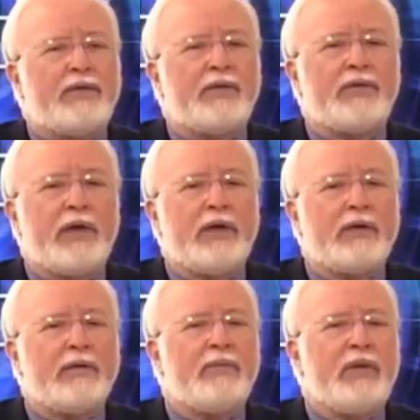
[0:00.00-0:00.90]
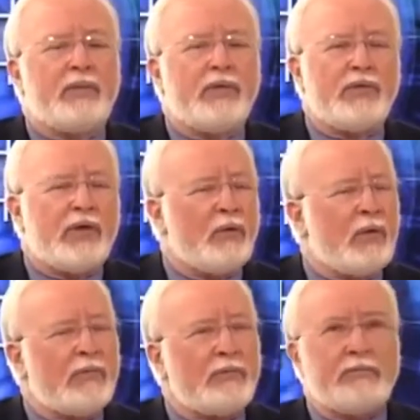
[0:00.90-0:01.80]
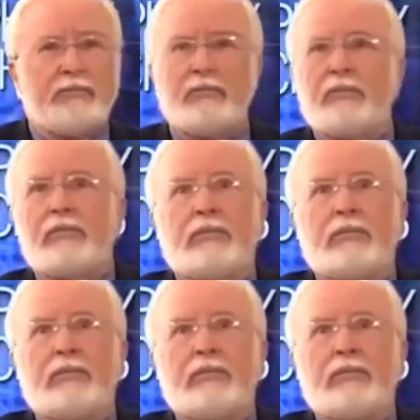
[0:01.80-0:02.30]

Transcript: That is to say, people are saying, well,